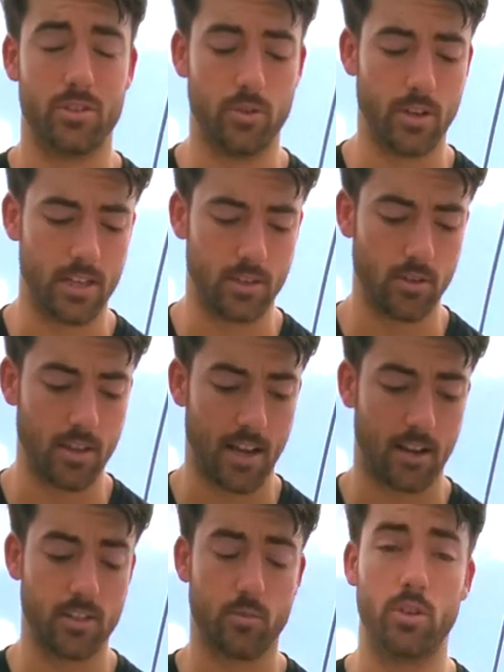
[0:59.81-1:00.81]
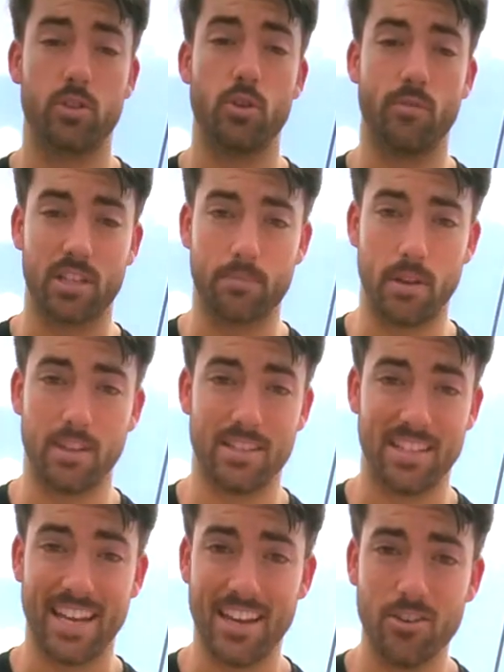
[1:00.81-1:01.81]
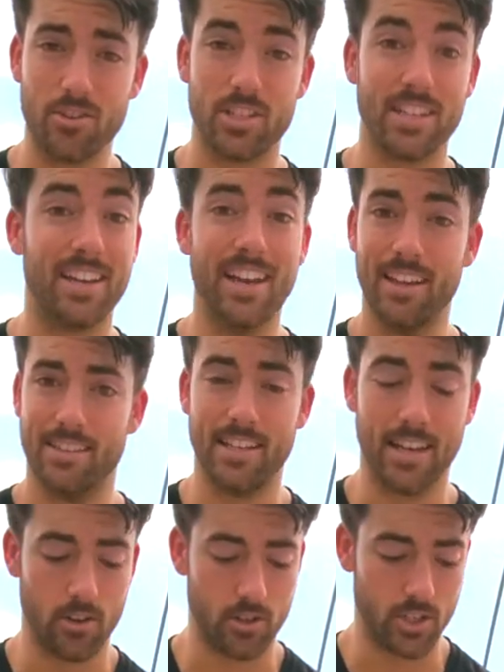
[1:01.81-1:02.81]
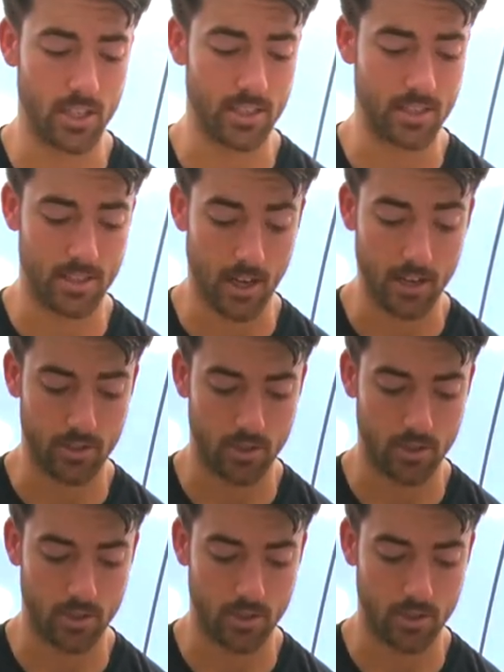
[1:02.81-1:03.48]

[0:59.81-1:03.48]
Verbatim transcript: Do not do that because once you've expended the energy, the energy is done.